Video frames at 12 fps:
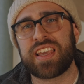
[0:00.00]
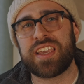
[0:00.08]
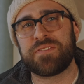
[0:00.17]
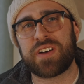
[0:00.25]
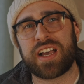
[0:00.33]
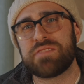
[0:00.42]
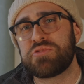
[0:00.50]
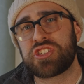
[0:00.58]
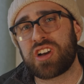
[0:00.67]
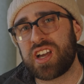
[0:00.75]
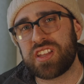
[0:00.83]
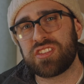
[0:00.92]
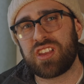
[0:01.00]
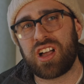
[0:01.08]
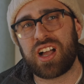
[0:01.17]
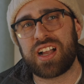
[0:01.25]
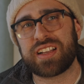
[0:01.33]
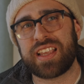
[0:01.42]
if I shot in
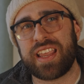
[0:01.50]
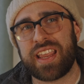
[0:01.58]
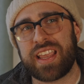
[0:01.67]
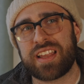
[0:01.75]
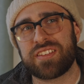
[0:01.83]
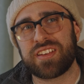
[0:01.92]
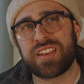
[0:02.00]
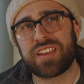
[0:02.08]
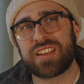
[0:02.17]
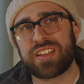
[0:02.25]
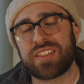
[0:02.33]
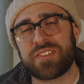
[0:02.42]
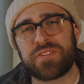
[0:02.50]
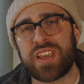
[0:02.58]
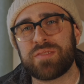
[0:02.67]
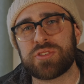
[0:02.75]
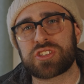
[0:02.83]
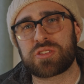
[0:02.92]
log, and the
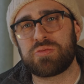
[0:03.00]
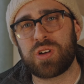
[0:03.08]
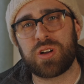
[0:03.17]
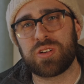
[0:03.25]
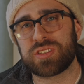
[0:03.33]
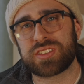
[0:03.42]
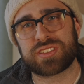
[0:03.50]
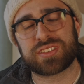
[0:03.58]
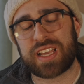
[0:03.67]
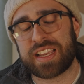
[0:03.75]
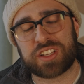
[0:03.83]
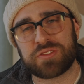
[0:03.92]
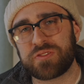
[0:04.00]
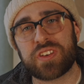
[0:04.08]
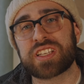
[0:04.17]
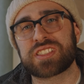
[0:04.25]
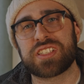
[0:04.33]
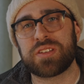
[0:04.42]
famous quote, I could
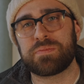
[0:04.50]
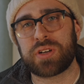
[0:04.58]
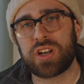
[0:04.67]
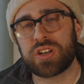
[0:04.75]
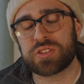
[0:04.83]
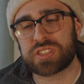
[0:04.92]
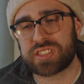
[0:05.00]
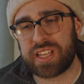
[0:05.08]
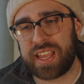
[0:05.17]
fix it in post.